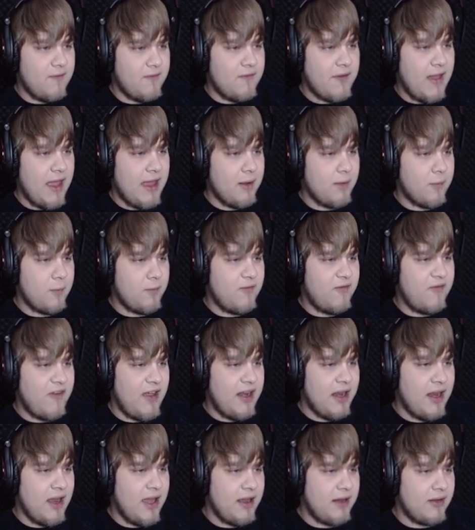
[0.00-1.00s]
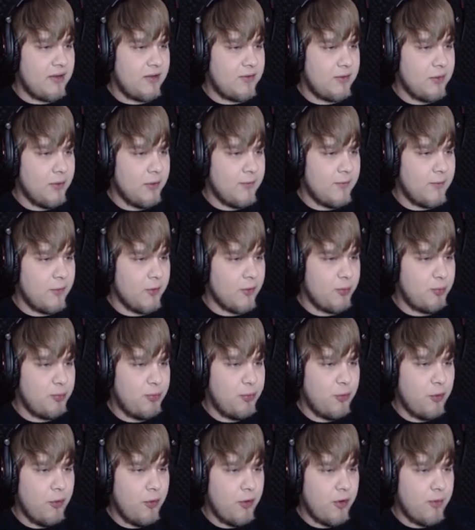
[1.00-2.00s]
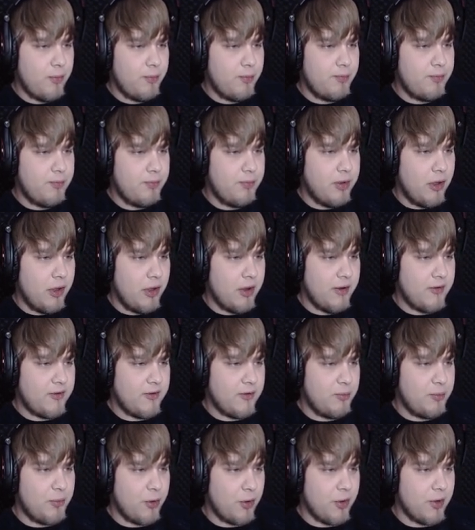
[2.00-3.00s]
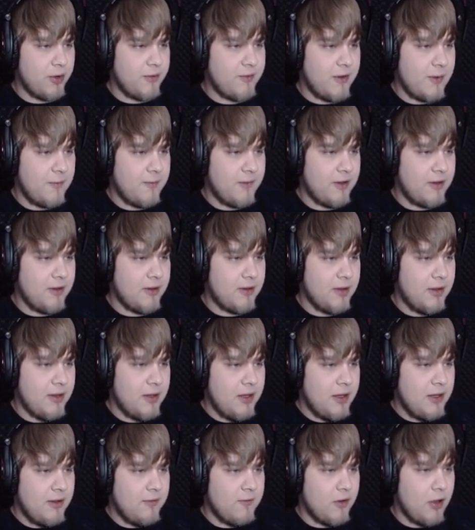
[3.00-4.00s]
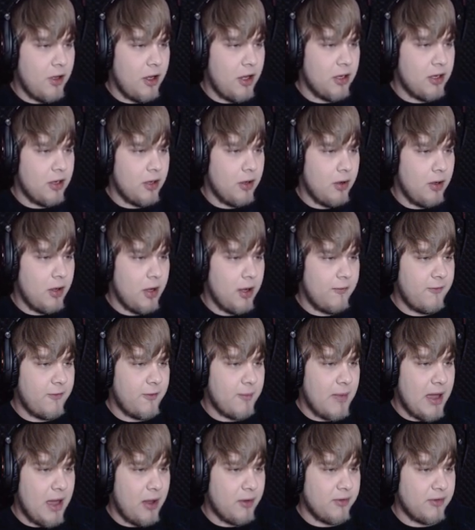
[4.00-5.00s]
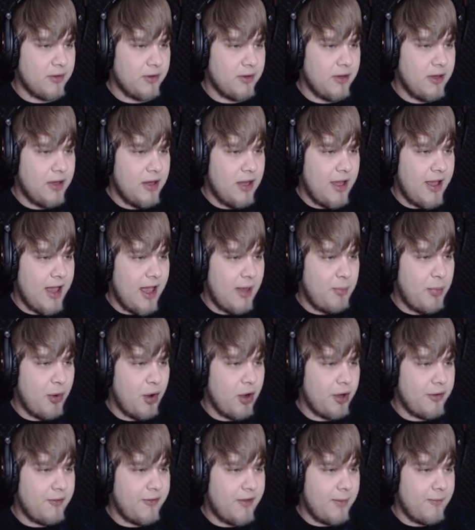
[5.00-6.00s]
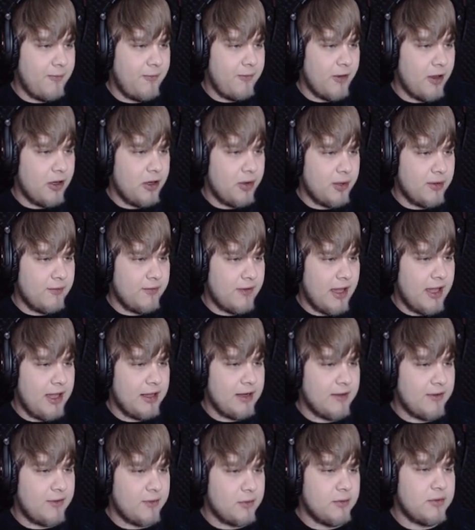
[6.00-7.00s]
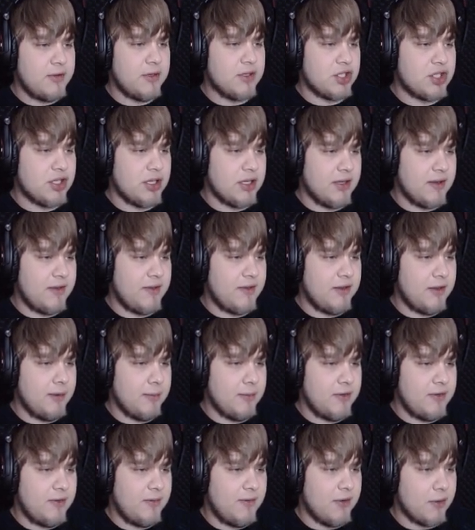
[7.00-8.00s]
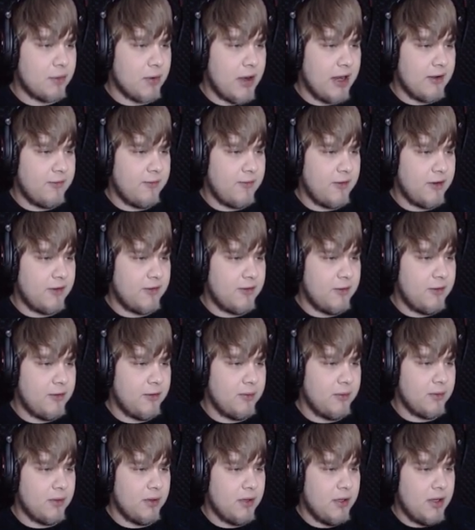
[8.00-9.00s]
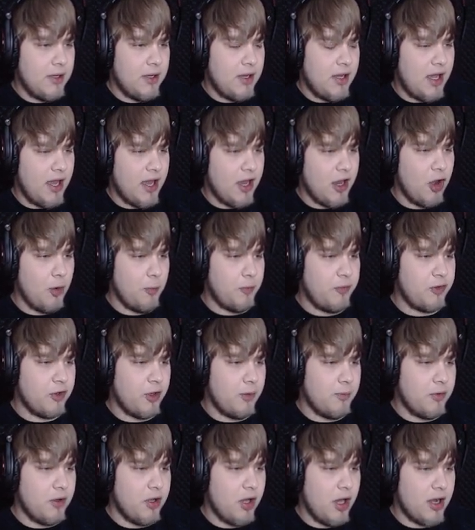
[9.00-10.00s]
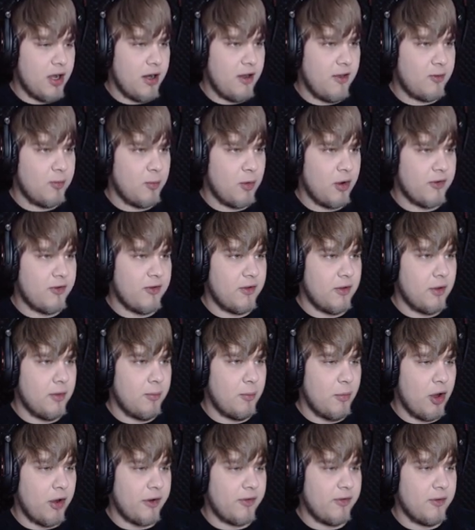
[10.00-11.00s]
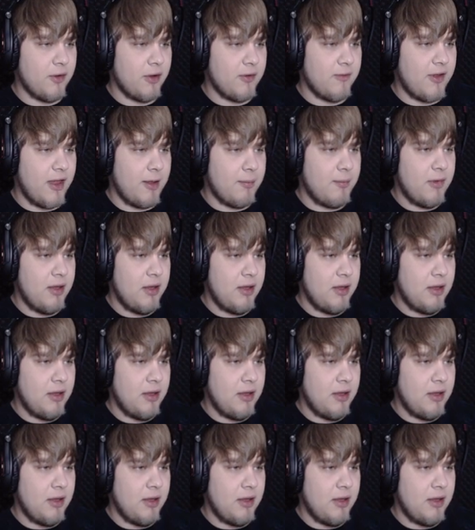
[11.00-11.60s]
Then I took those poor boys and buried them in the hollow of a mountain. I buried them, following the island's tradition. It seemed the right thing to do. I hope some god has mercy on them.